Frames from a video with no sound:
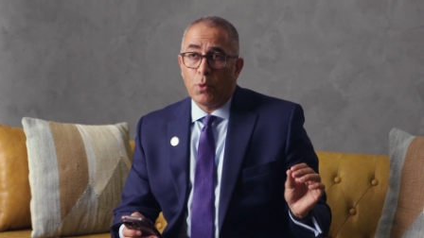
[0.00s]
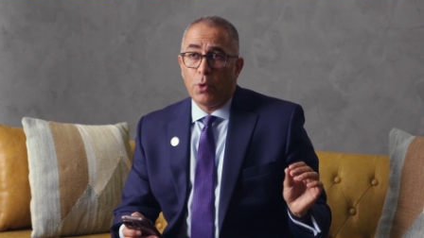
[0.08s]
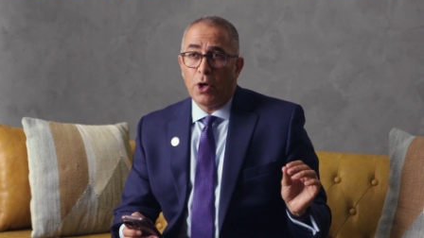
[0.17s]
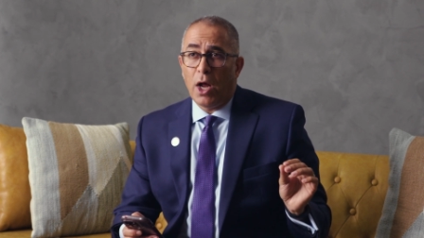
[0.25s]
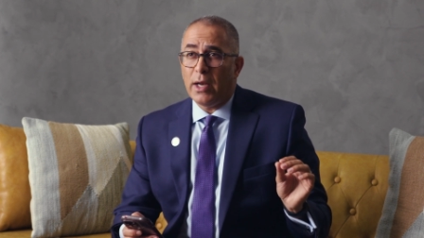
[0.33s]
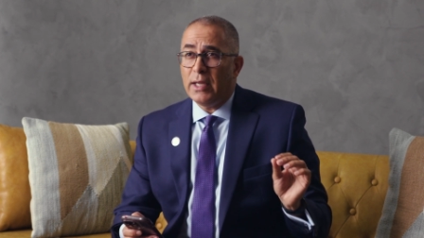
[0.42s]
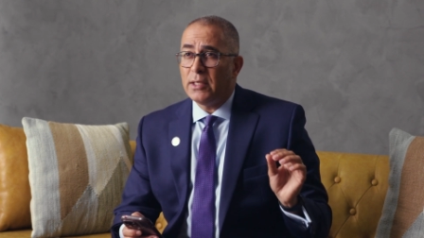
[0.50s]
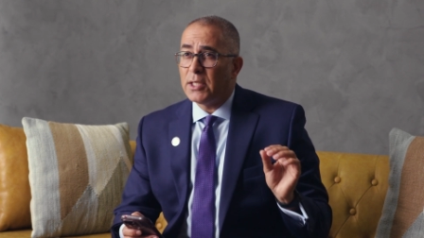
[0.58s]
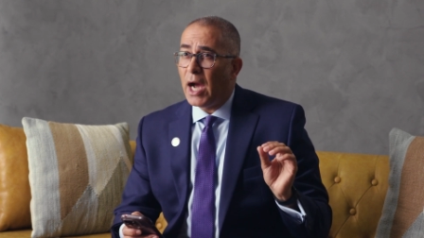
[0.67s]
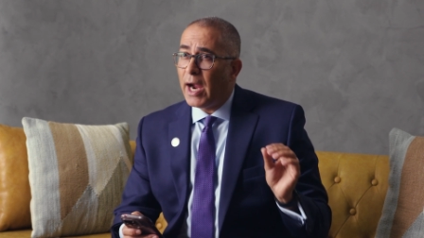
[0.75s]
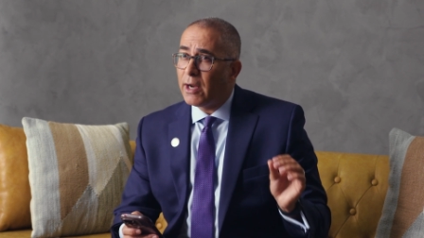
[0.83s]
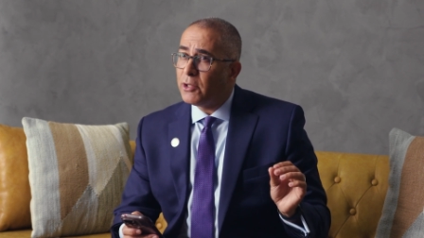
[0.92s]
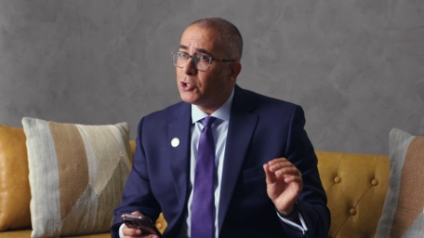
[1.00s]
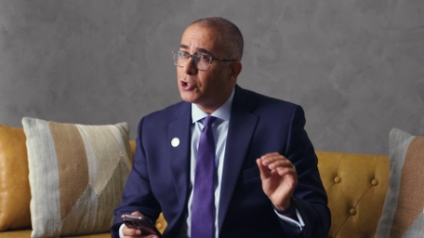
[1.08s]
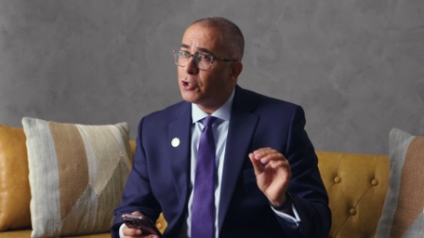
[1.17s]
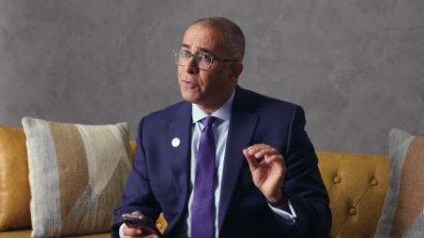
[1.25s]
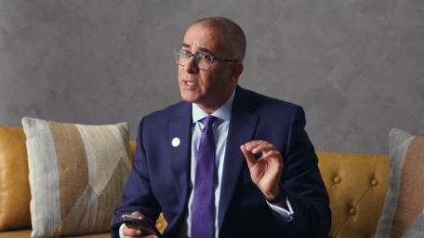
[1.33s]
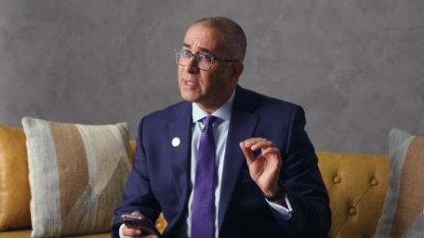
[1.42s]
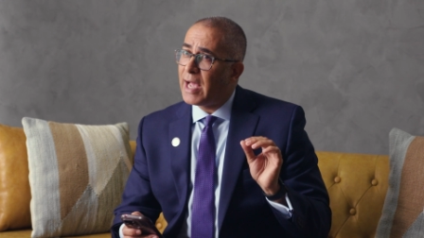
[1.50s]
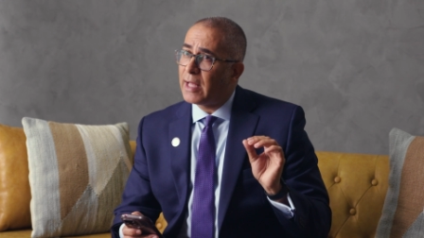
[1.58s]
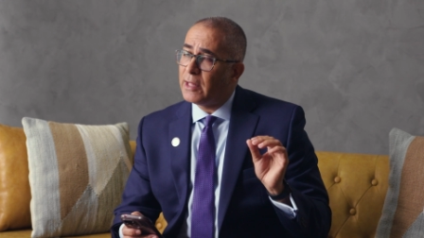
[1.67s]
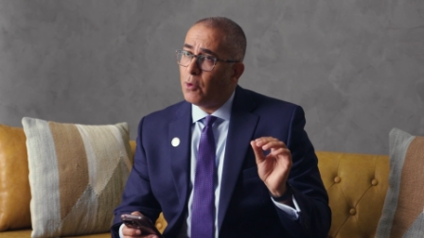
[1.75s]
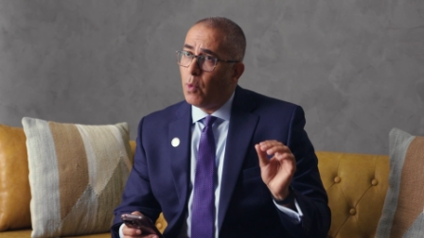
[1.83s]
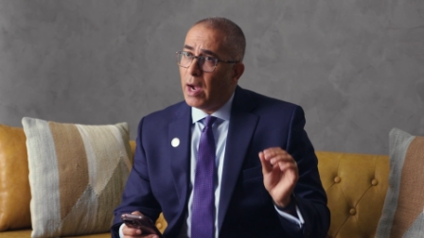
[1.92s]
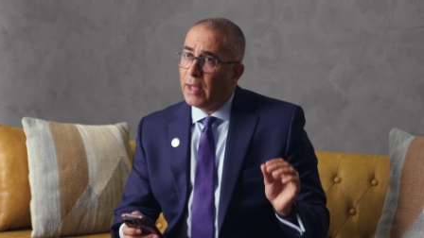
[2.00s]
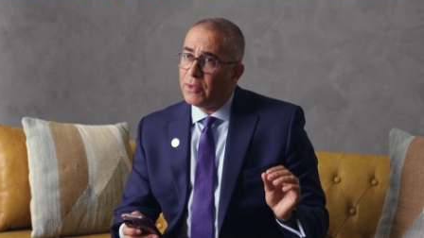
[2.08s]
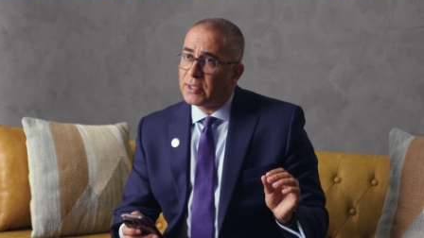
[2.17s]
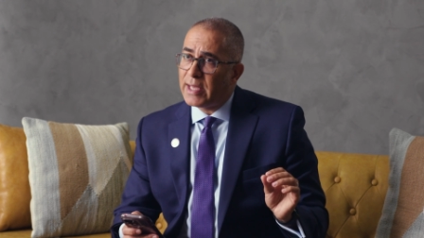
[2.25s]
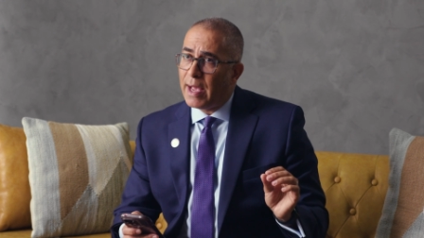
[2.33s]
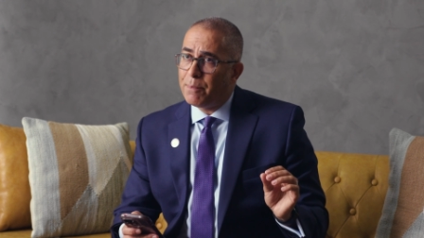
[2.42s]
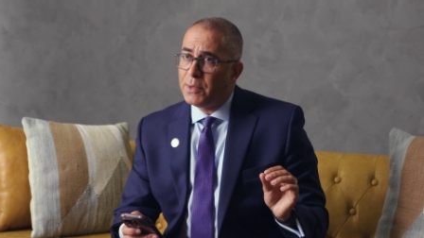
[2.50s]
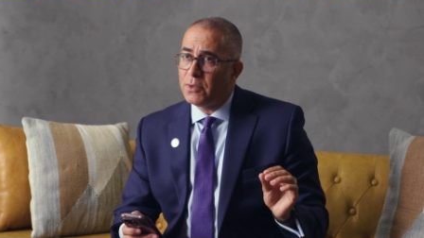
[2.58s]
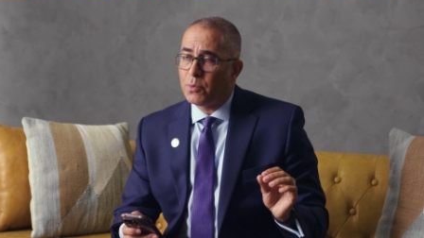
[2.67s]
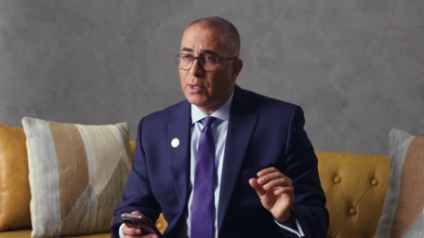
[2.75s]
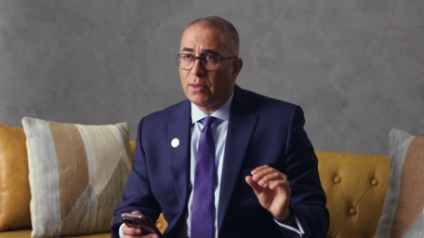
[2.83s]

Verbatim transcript: We're not entirely sure of exactly why this happens.